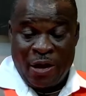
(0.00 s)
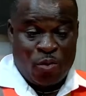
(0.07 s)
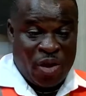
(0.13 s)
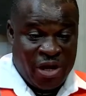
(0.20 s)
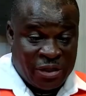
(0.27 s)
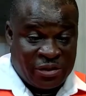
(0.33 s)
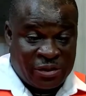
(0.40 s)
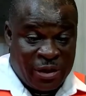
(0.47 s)

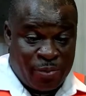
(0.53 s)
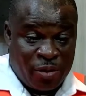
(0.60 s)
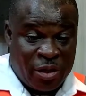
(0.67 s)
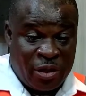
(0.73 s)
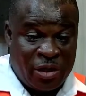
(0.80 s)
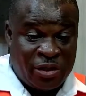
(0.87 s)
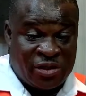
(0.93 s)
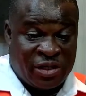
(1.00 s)
If the
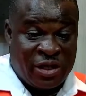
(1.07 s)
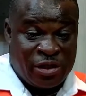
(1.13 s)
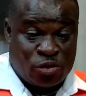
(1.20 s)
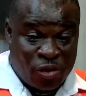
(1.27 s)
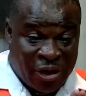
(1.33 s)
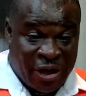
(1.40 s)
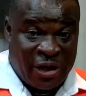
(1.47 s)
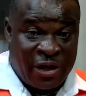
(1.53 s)
incident
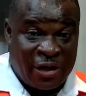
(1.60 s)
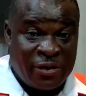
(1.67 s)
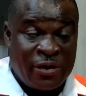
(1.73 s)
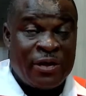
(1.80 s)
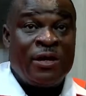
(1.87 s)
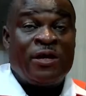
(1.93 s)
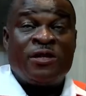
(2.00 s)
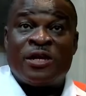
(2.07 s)
occurs,
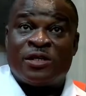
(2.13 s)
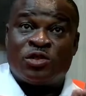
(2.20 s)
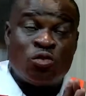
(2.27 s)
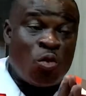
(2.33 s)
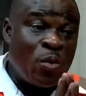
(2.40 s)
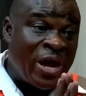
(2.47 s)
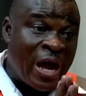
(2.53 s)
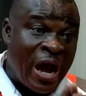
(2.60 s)
there's no
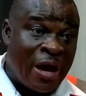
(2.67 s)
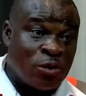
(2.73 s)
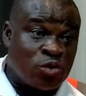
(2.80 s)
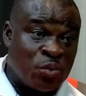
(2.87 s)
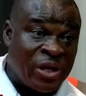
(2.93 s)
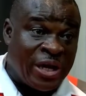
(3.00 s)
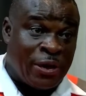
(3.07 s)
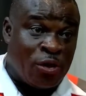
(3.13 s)
way out,
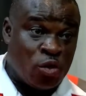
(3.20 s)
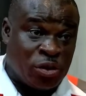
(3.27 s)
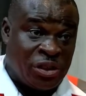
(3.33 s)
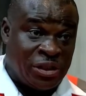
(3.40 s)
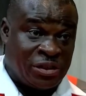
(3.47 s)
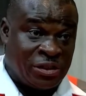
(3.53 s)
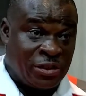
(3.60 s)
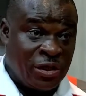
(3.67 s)
we can dodge
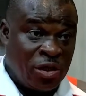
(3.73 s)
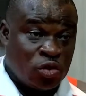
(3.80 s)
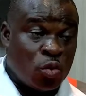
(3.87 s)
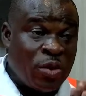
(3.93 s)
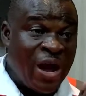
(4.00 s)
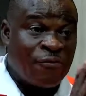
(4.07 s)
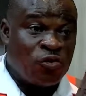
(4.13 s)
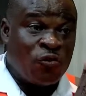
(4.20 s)
it. So we
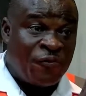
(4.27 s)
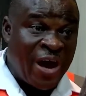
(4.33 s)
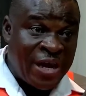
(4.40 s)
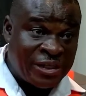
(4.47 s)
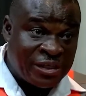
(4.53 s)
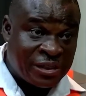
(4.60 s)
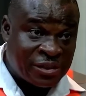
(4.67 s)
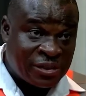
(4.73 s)
have to
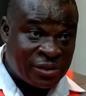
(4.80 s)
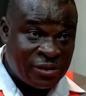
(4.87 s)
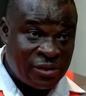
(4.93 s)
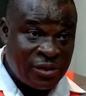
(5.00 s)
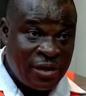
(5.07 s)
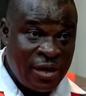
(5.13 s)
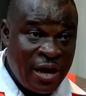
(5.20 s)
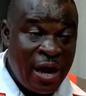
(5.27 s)
fight it
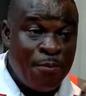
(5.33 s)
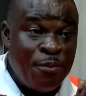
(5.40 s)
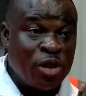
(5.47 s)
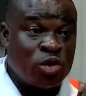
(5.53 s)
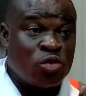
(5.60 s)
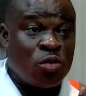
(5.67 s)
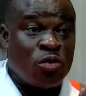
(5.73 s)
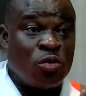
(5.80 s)
and make
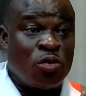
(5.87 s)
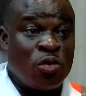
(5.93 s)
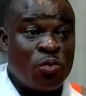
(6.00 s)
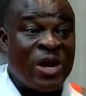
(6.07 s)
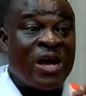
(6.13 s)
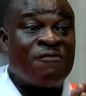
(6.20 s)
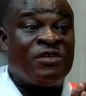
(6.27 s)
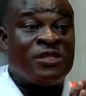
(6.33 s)
sure we
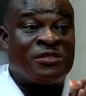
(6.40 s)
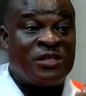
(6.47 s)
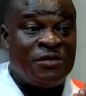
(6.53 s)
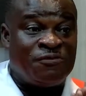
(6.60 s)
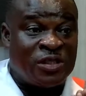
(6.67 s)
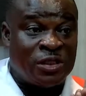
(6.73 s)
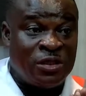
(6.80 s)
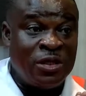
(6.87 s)
have the
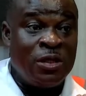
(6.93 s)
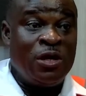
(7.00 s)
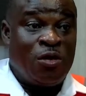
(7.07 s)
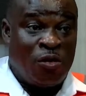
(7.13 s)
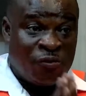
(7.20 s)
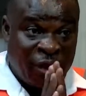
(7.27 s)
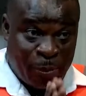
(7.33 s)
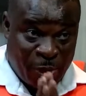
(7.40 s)
safety
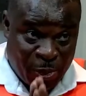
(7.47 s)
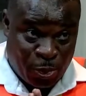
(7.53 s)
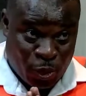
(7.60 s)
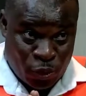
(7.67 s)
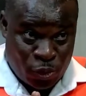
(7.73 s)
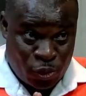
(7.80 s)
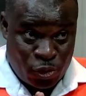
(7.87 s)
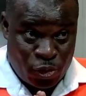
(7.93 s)
of the
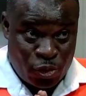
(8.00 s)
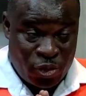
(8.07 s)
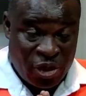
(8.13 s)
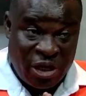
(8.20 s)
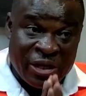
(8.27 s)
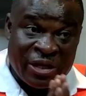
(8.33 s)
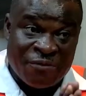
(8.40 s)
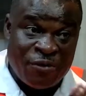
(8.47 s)
people
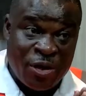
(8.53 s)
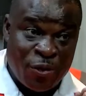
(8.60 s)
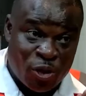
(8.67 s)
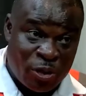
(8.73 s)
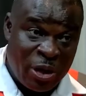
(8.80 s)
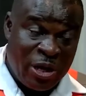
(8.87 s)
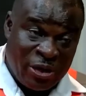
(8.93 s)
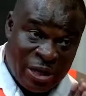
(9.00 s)
in the very
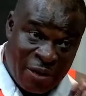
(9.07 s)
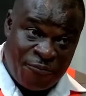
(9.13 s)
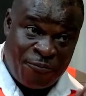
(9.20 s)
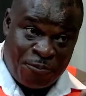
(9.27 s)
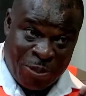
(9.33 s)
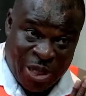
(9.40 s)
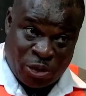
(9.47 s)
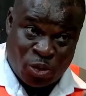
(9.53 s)
that
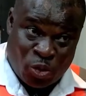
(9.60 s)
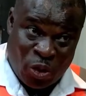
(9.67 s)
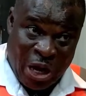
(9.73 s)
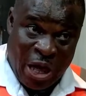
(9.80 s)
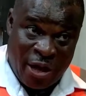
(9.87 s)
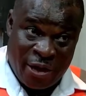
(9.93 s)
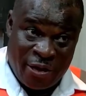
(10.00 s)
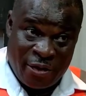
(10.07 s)

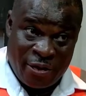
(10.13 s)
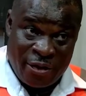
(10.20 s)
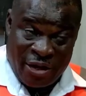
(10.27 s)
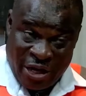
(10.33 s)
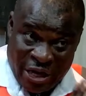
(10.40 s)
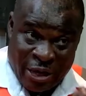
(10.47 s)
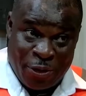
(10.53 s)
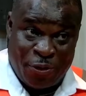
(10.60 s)
particular
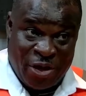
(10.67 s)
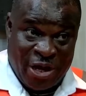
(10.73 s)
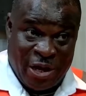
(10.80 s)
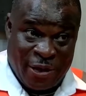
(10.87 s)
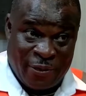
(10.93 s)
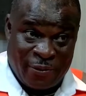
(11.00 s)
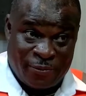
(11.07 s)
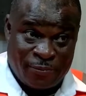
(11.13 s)
area.
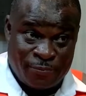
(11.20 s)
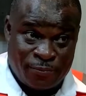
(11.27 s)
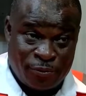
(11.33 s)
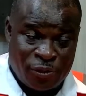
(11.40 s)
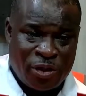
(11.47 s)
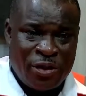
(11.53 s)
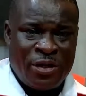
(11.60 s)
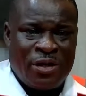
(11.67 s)

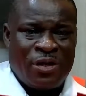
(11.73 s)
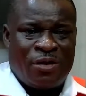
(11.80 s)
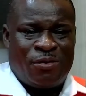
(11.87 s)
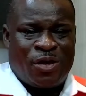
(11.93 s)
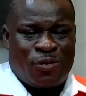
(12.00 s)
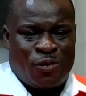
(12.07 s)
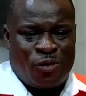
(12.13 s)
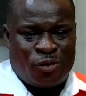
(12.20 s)

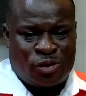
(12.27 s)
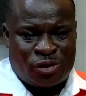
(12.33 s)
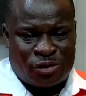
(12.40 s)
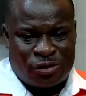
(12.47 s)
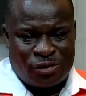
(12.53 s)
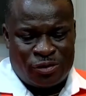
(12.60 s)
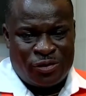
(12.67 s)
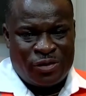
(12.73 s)

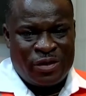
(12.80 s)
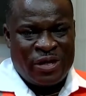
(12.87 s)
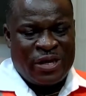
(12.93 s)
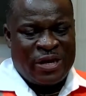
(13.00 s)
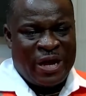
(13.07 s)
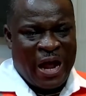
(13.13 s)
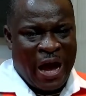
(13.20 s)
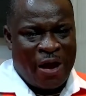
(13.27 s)
Because
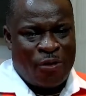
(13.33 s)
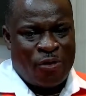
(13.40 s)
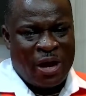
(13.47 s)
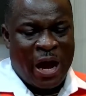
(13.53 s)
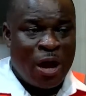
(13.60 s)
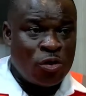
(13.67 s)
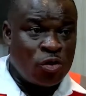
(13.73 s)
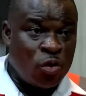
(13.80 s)
now,
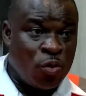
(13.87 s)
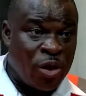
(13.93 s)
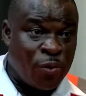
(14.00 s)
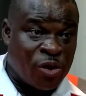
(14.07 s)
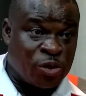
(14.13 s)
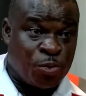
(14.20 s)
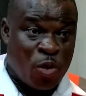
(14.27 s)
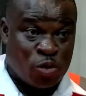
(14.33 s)
how do we
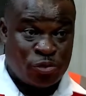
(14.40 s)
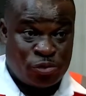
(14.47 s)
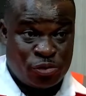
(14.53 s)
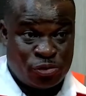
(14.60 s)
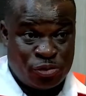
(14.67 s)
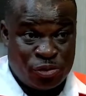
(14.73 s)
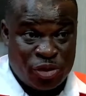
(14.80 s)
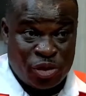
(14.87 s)
respond
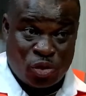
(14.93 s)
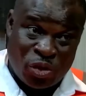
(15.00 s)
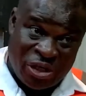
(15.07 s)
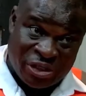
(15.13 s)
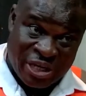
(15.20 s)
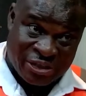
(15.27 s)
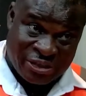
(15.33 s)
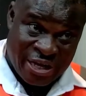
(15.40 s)
to
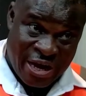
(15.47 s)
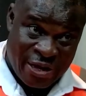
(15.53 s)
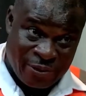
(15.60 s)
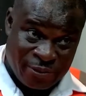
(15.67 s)
disaster?